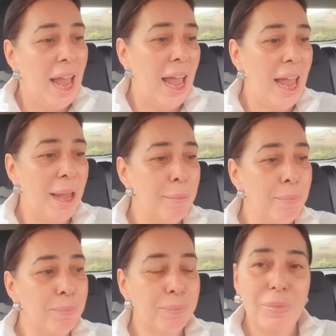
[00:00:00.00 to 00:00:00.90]

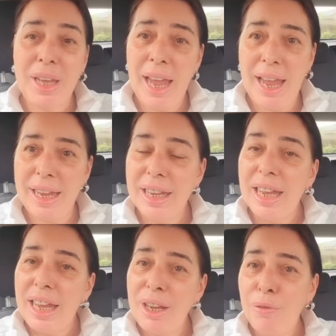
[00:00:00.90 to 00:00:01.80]
Yeah,
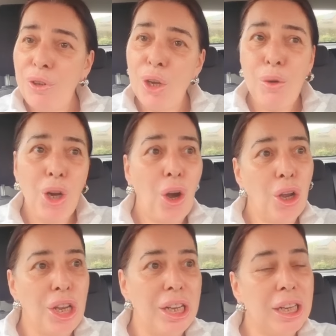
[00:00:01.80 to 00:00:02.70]
if you
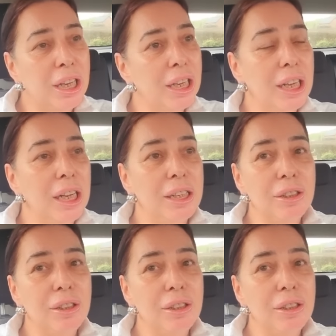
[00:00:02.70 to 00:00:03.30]
like